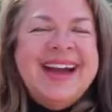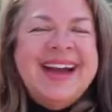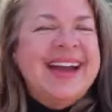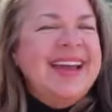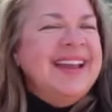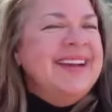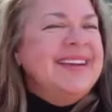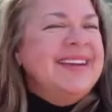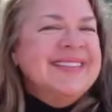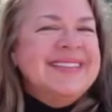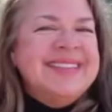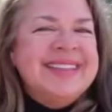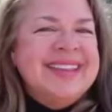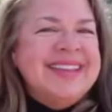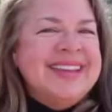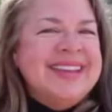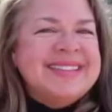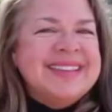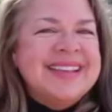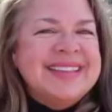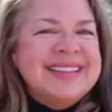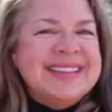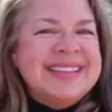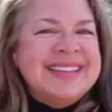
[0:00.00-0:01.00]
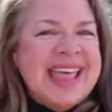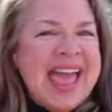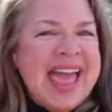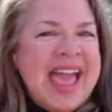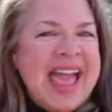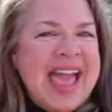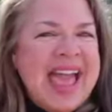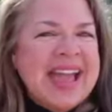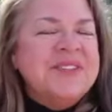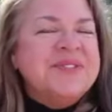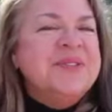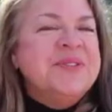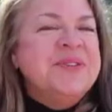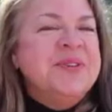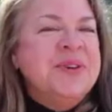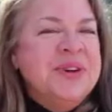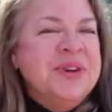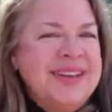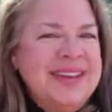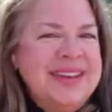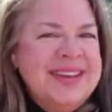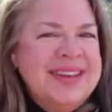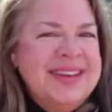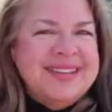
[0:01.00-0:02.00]
I don't think it's a lack of
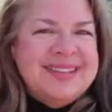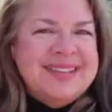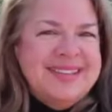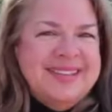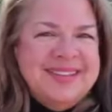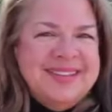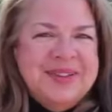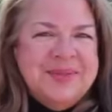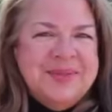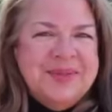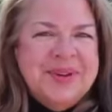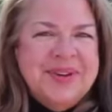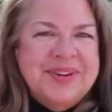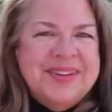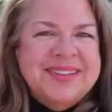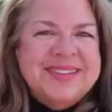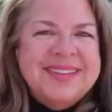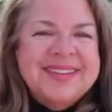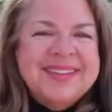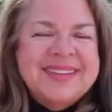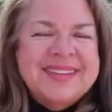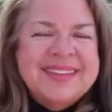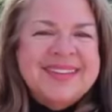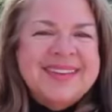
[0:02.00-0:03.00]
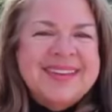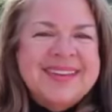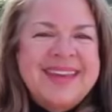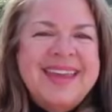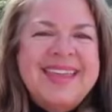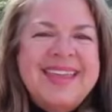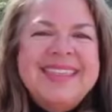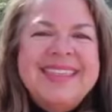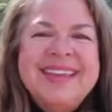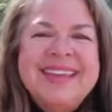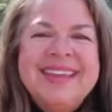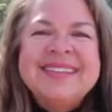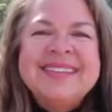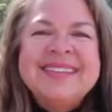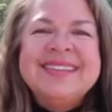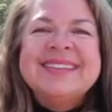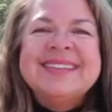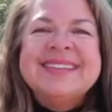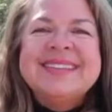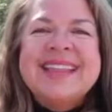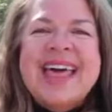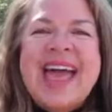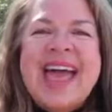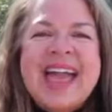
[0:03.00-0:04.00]
goodness in the world. I think it's a
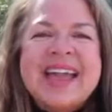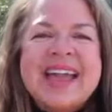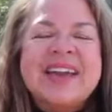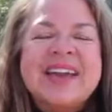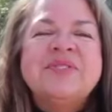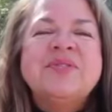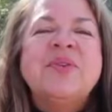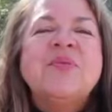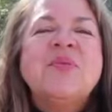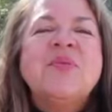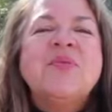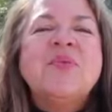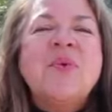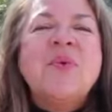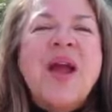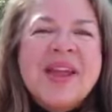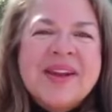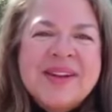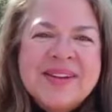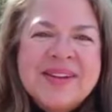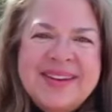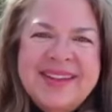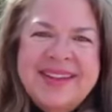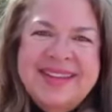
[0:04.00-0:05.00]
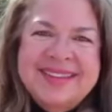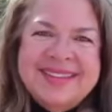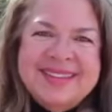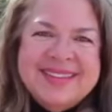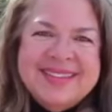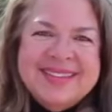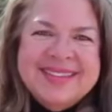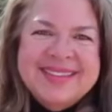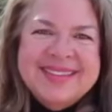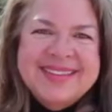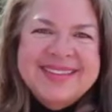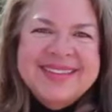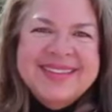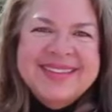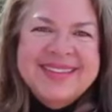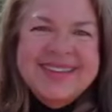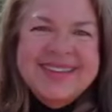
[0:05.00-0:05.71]
lack of awareness.